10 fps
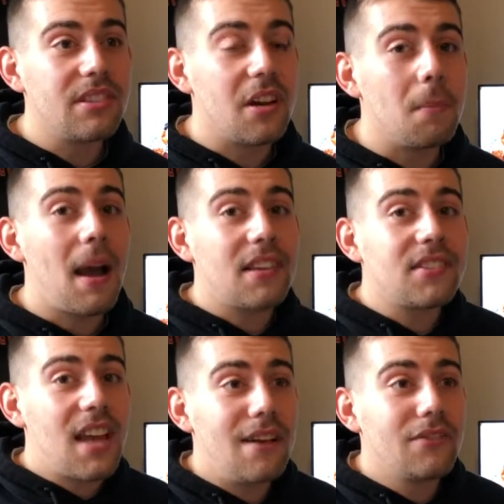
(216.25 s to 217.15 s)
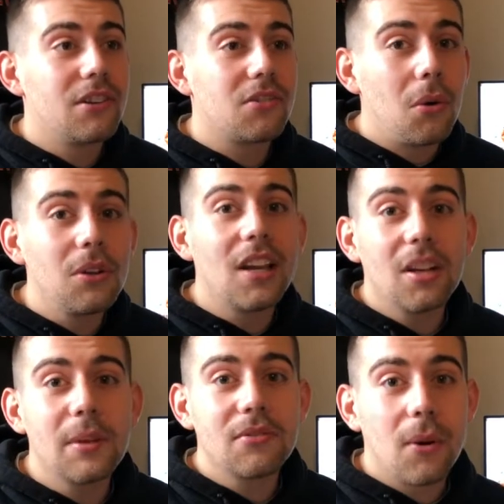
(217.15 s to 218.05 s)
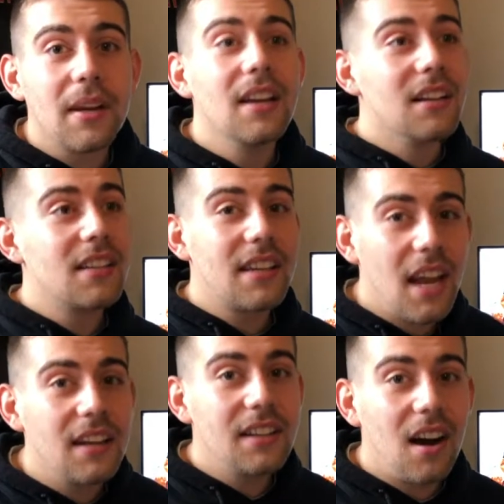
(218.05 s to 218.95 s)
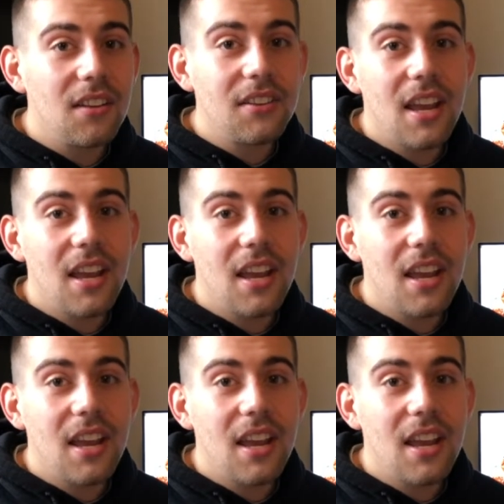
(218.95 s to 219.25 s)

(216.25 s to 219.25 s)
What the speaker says: Matt Stafford is only going to be throwing to Kenny Golladay,